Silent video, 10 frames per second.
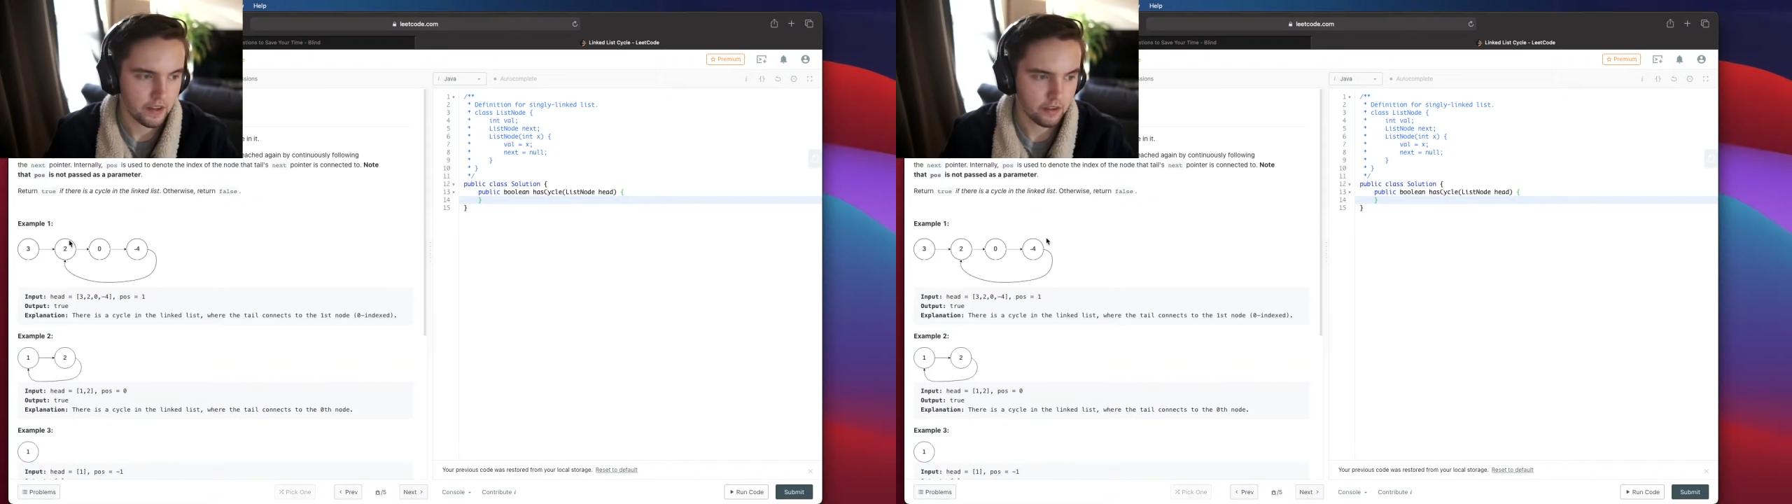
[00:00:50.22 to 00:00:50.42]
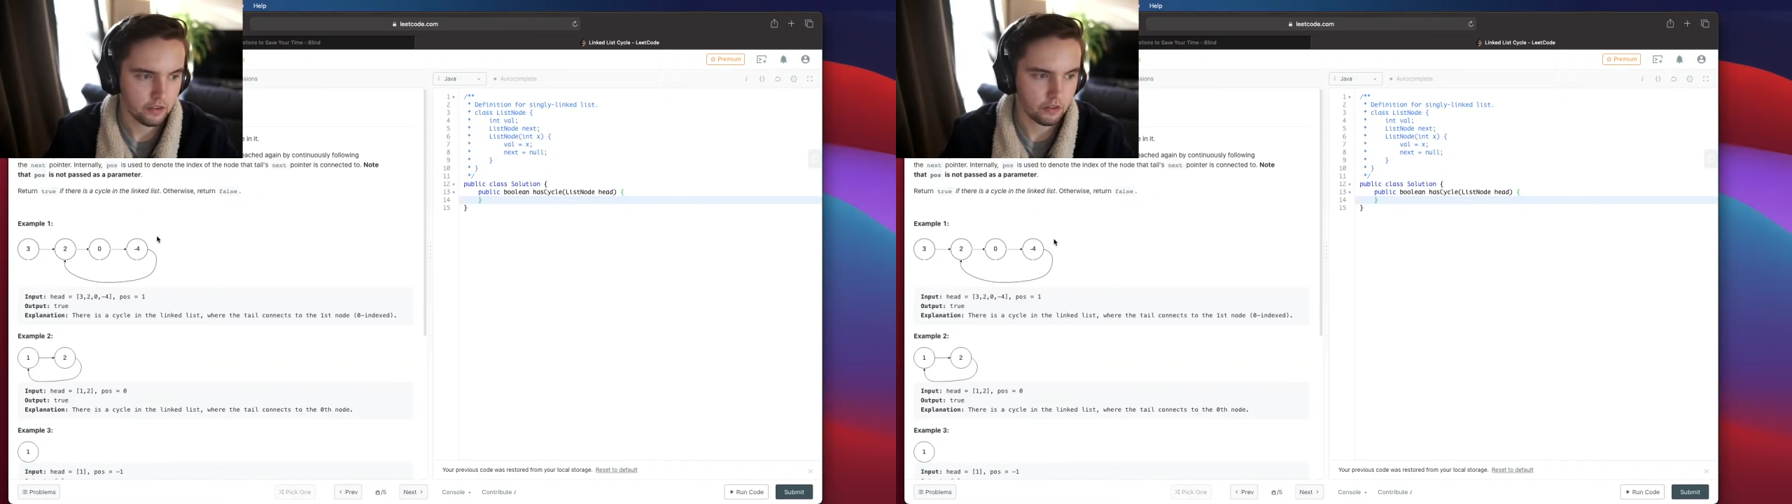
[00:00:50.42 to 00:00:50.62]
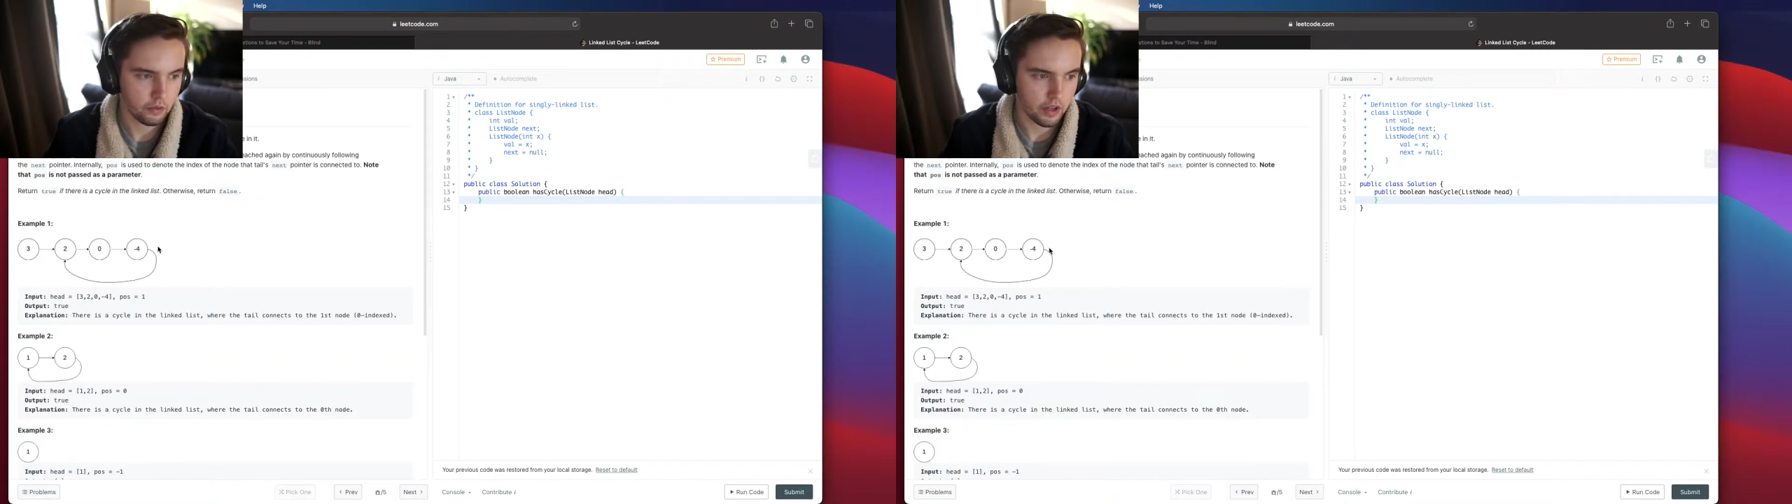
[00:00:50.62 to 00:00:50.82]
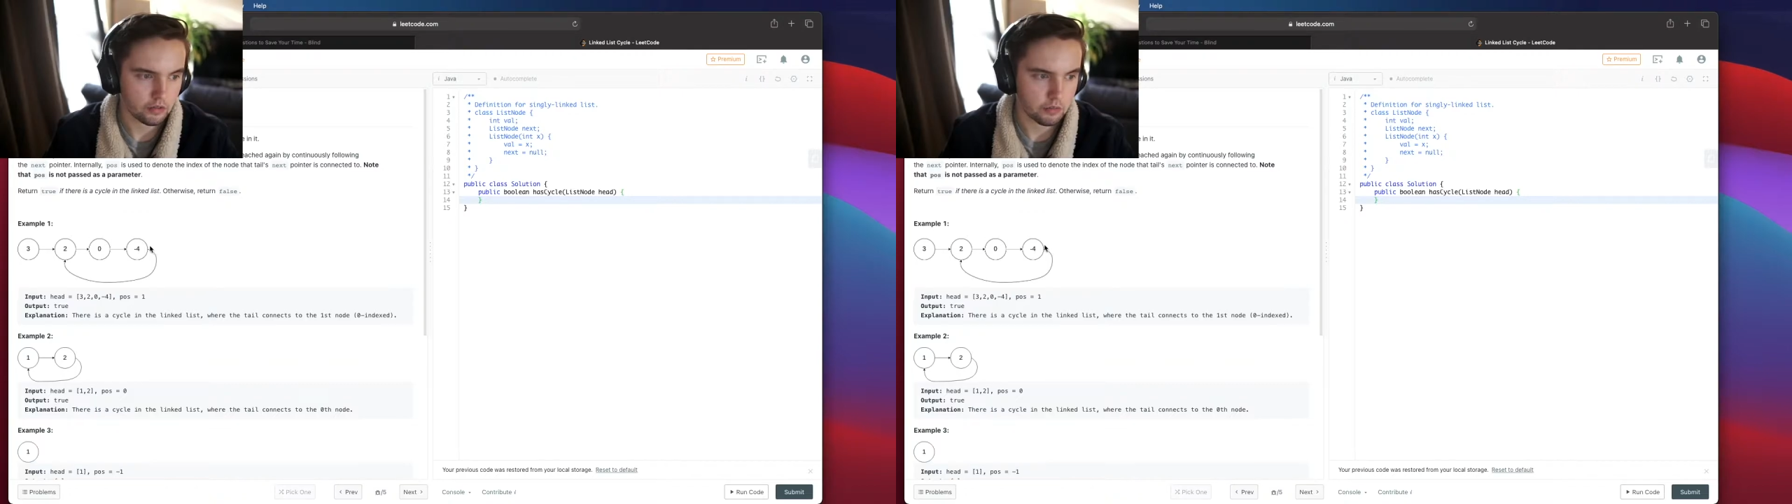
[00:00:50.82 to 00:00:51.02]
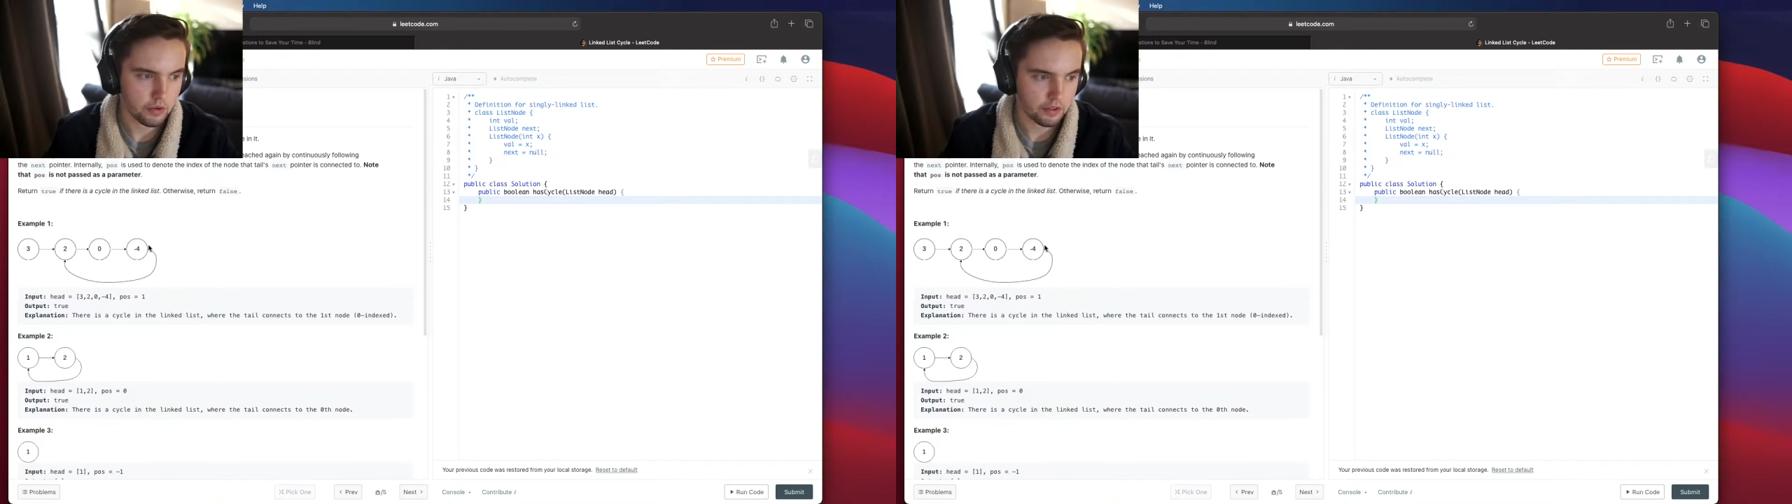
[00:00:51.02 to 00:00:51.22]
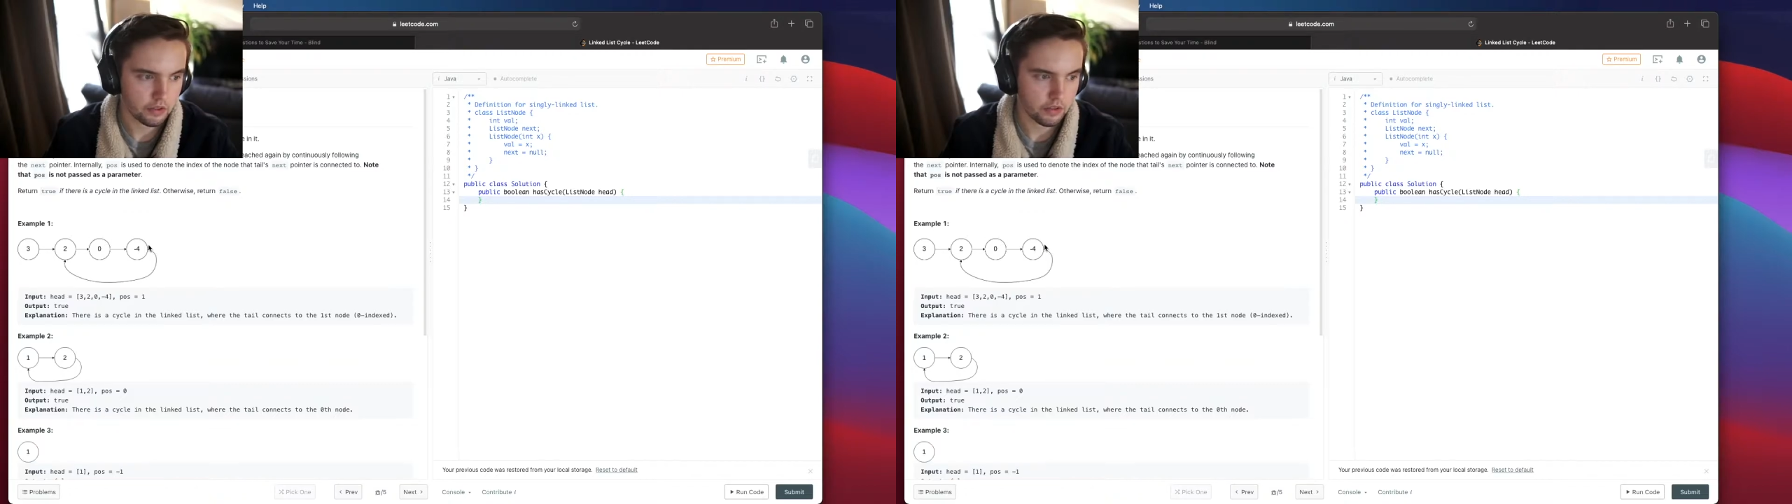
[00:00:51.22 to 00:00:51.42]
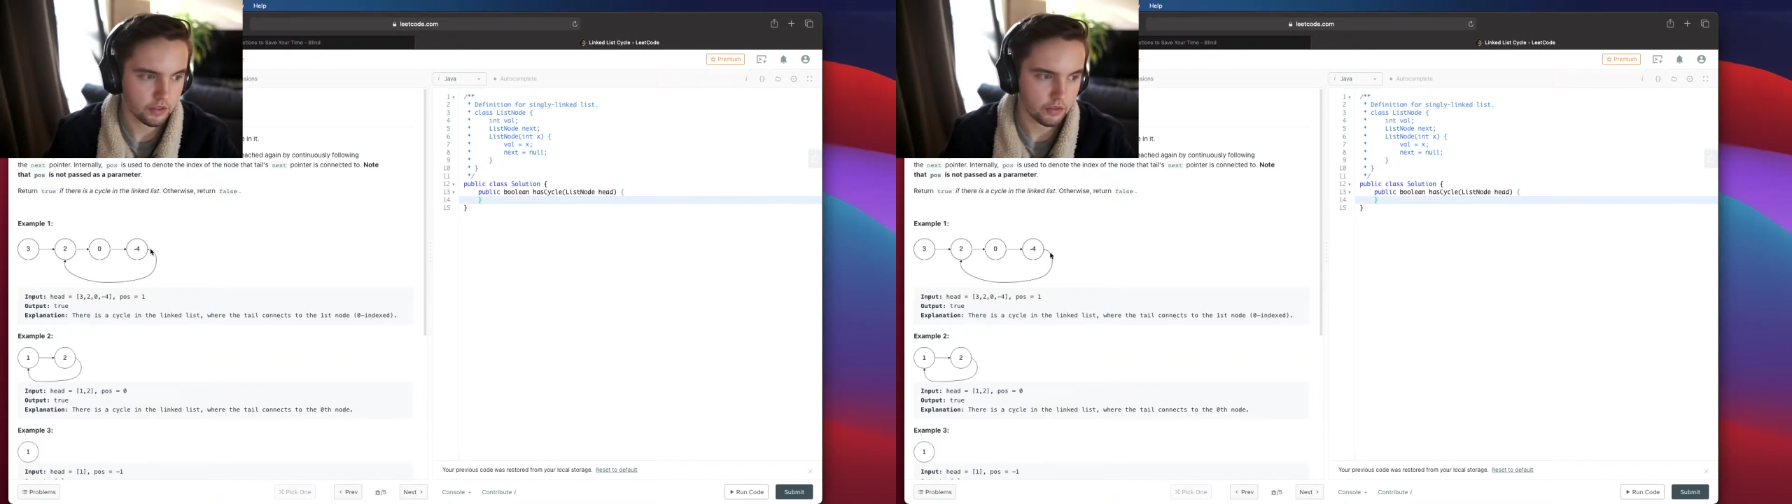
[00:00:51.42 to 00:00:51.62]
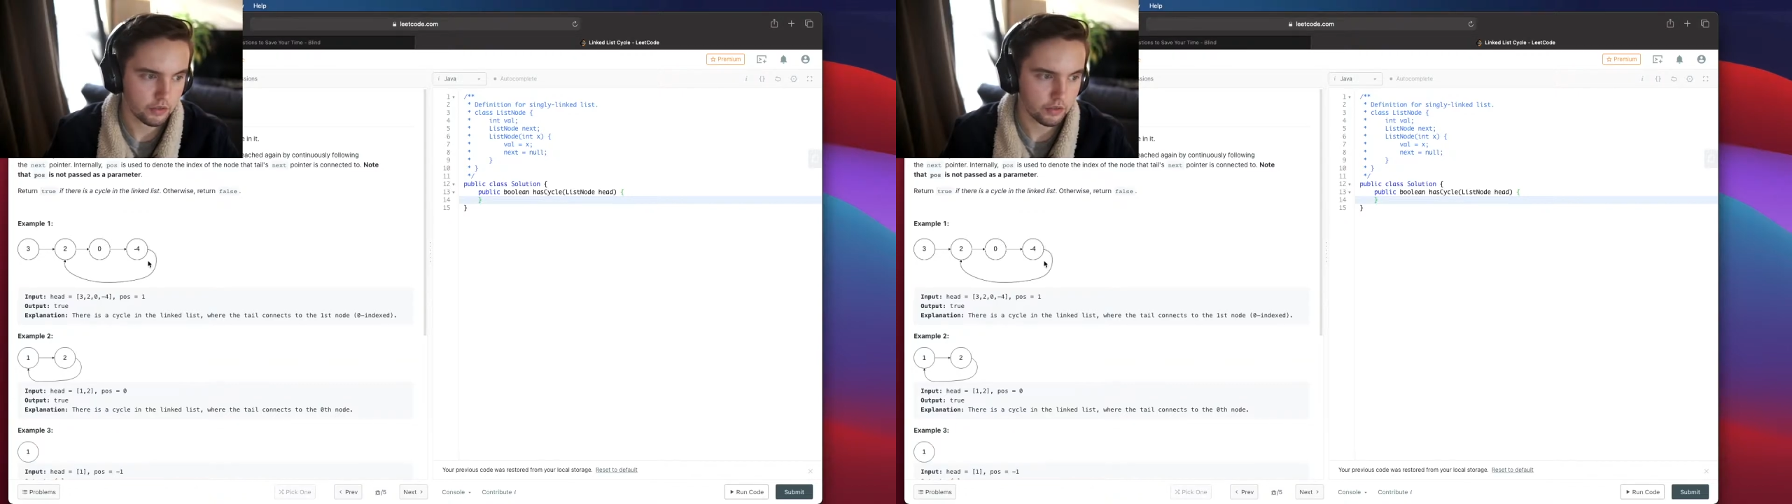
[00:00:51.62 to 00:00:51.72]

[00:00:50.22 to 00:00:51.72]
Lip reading: So we have a pointer going to a